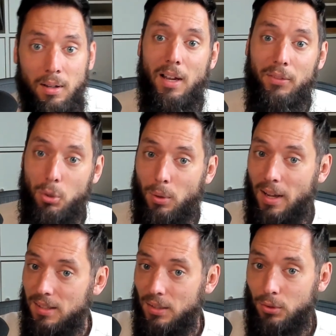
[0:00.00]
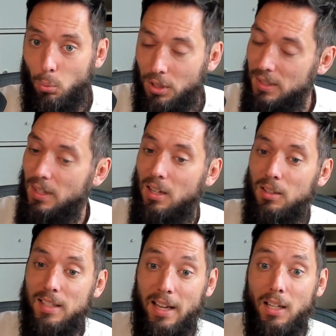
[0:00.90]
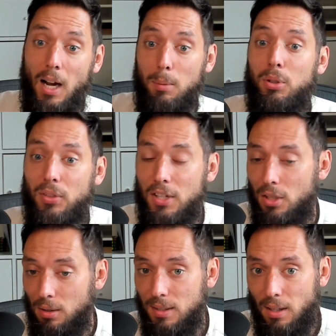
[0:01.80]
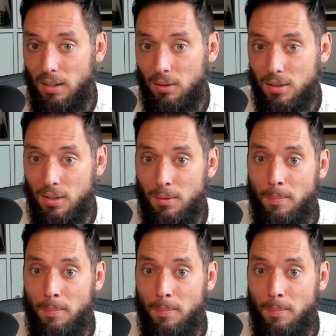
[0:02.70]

Everyone has different work styles and operational styles.